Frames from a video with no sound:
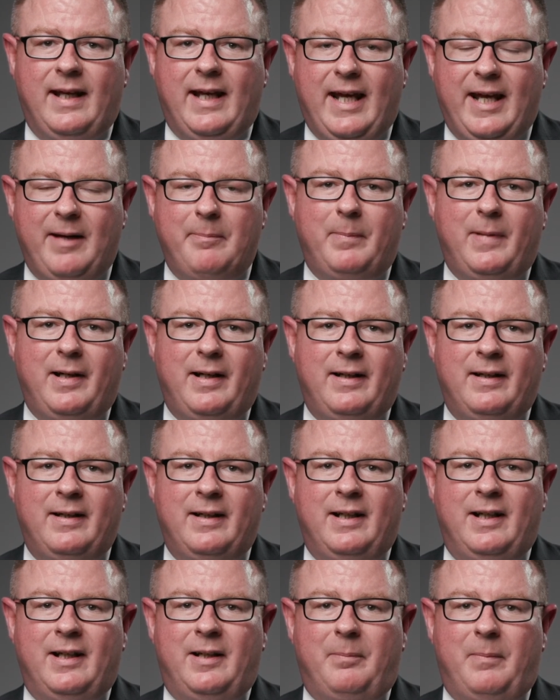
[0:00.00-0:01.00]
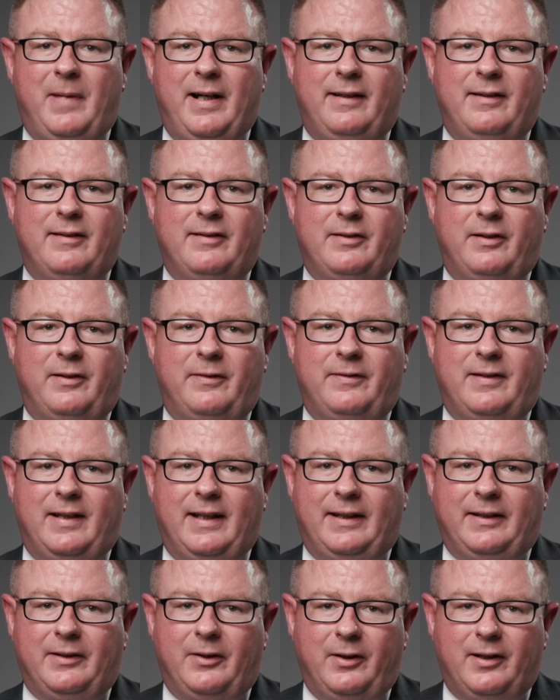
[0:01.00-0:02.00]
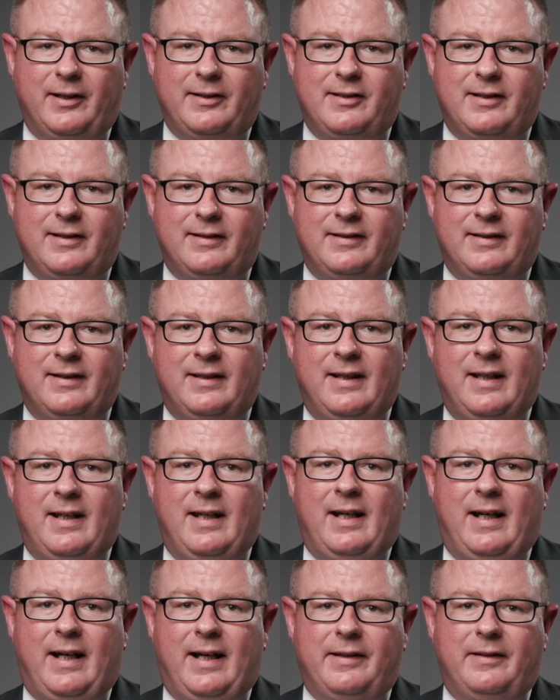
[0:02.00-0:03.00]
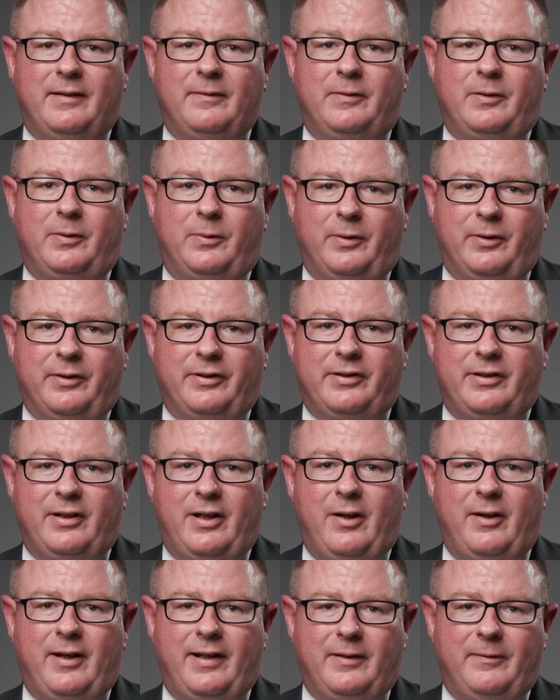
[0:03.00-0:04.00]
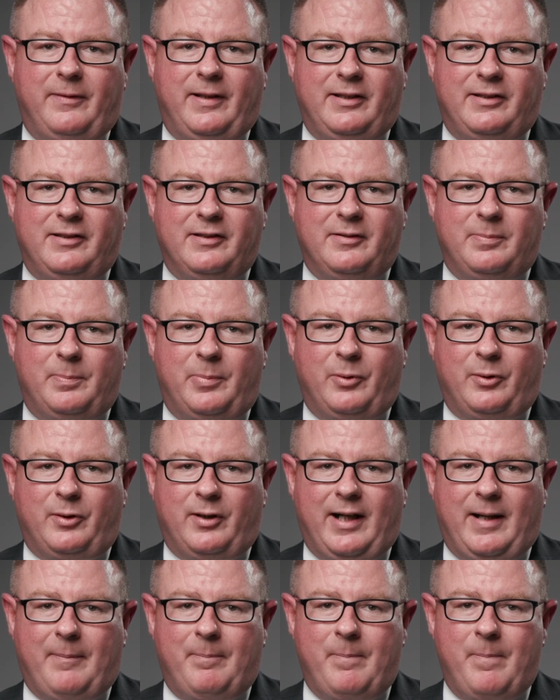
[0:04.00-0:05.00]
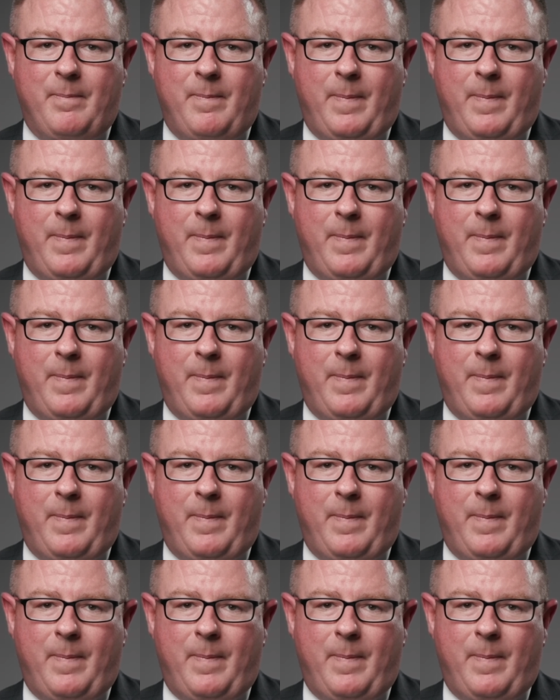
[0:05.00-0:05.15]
HEPMA, Microsoft Technologies, and of course our Innovations programme.